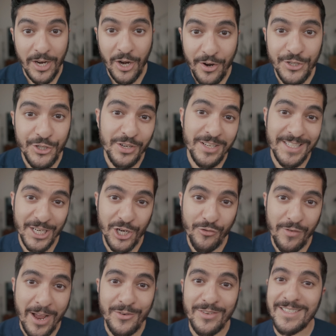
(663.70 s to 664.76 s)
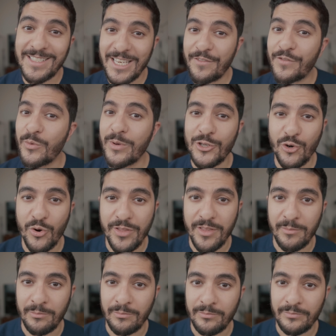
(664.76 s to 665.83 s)
I encourage you to stick around and see if you enjoy
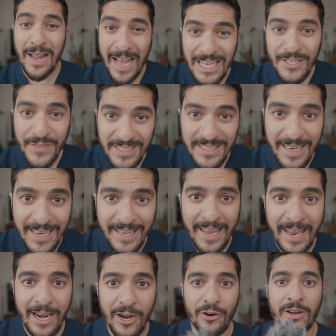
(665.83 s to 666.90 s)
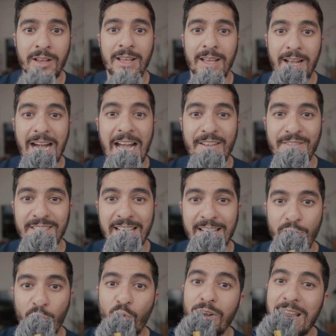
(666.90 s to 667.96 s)
them. But as for skincare, I've
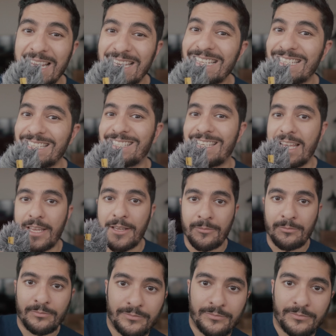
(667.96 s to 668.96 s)
said all I need to say.